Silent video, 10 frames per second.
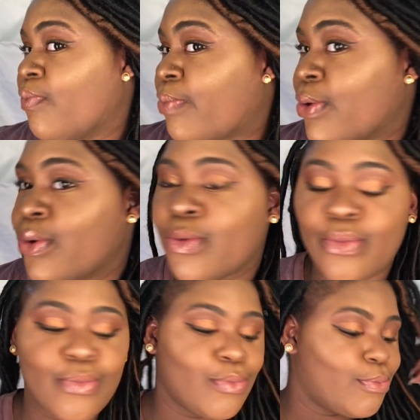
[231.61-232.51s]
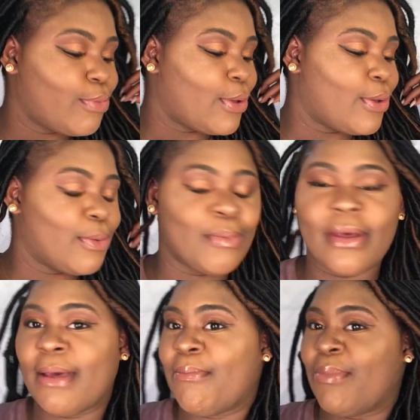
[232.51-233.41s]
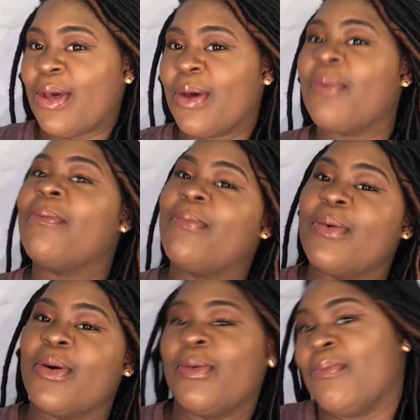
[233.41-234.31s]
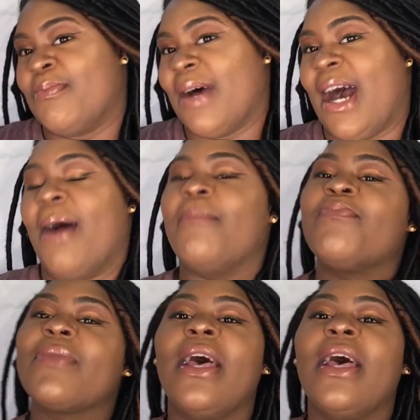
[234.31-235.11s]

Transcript: Boom, boom, boom, boom, bomb.